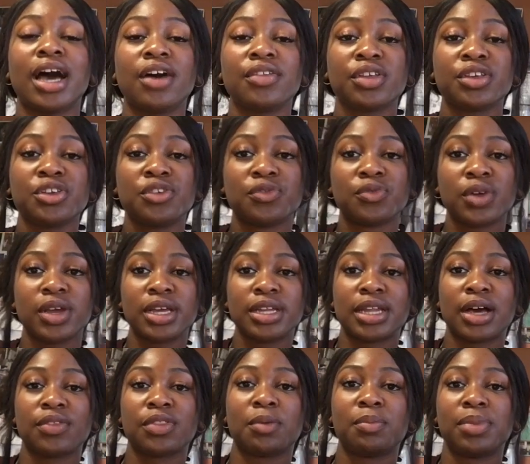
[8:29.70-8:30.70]
that you've written
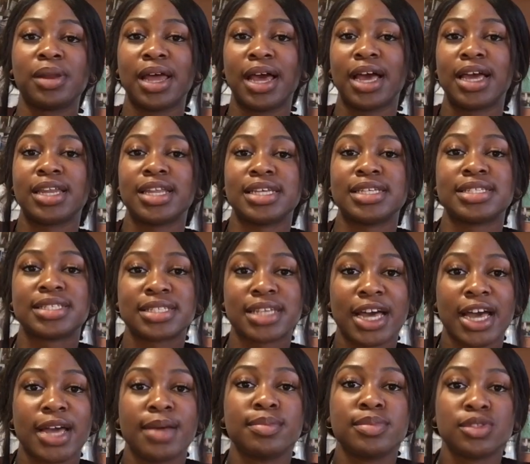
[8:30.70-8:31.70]
out the plan, it's
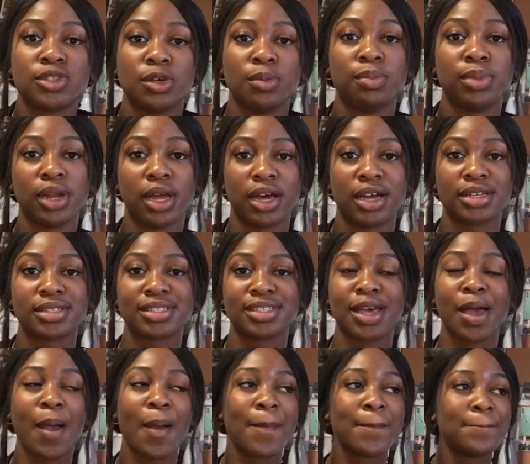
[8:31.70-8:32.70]
time to blurt.
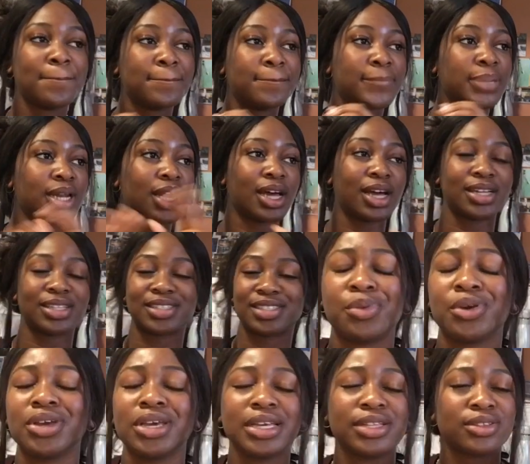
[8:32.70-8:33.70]
Blurt.
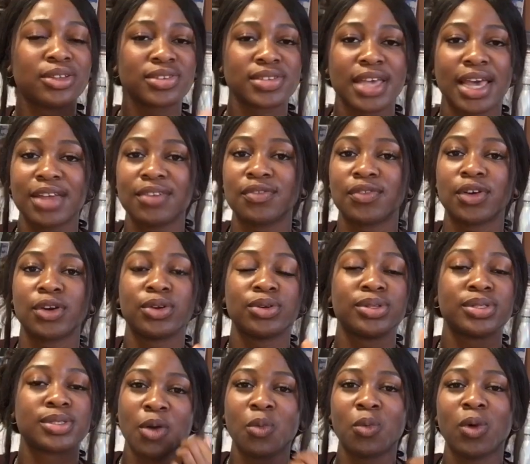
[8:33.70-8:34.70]
Put in those
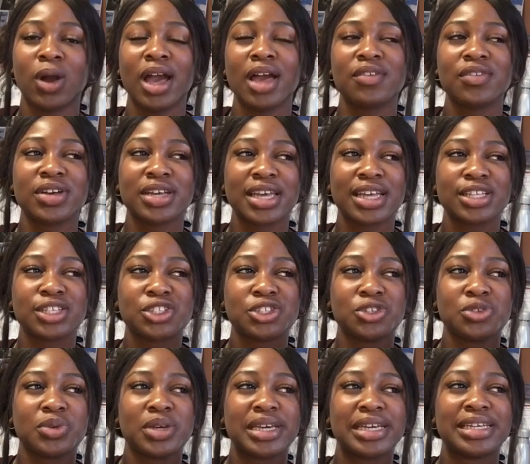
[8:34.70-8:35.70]
headphones, whatever gets
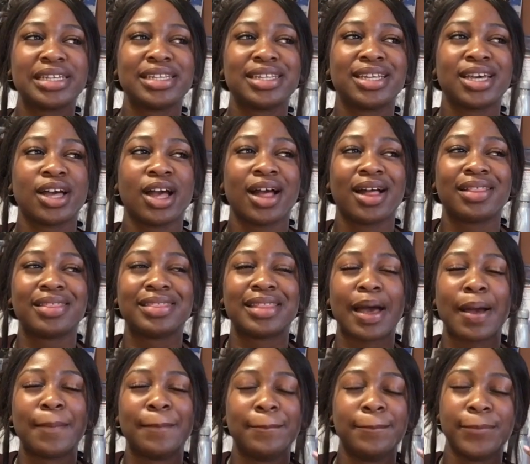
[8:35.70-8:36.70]
you in
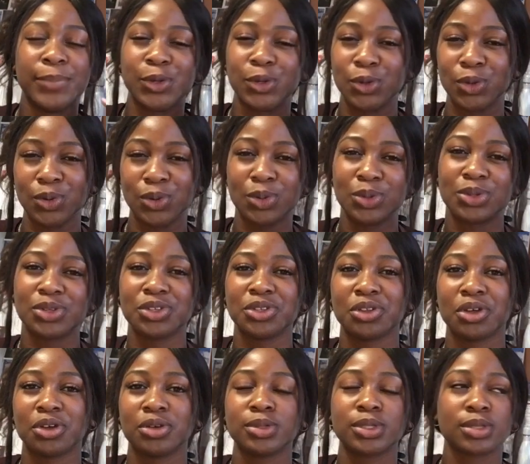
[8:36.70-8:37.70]
that mood, you
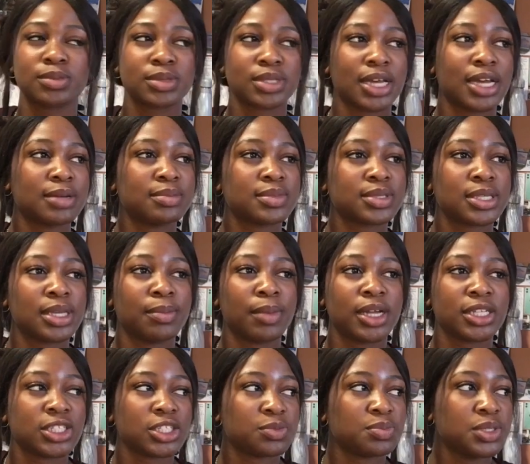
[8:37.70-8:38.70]
know. Sometimes it might
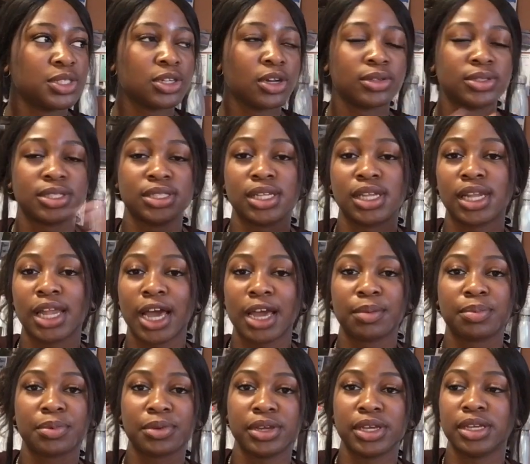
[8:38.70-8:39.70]
just be going to the
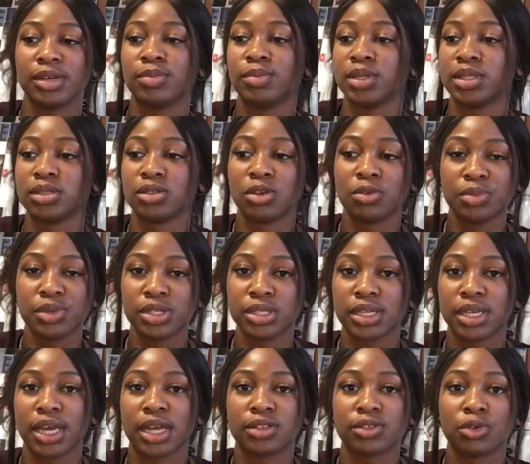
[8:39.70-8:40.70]
library with no music
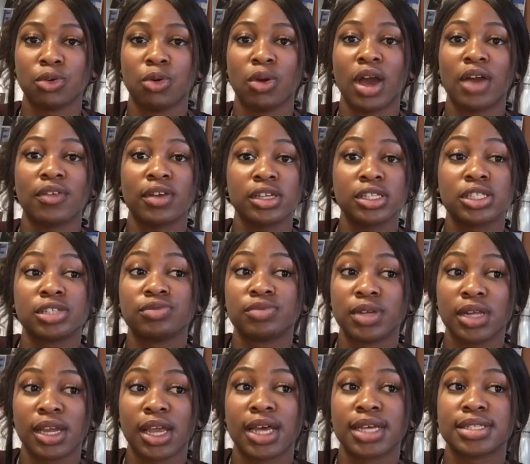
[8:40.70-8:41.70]
at all. I've actually
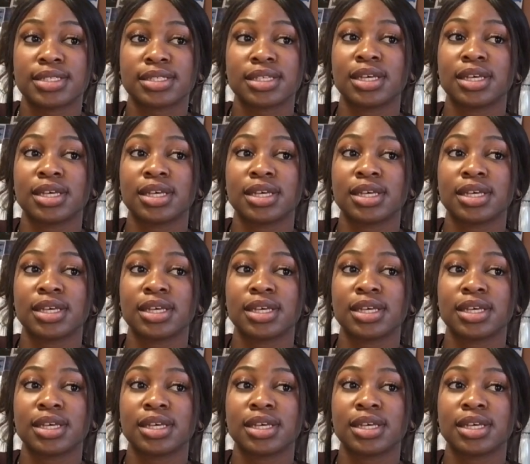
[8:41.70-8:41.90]
realized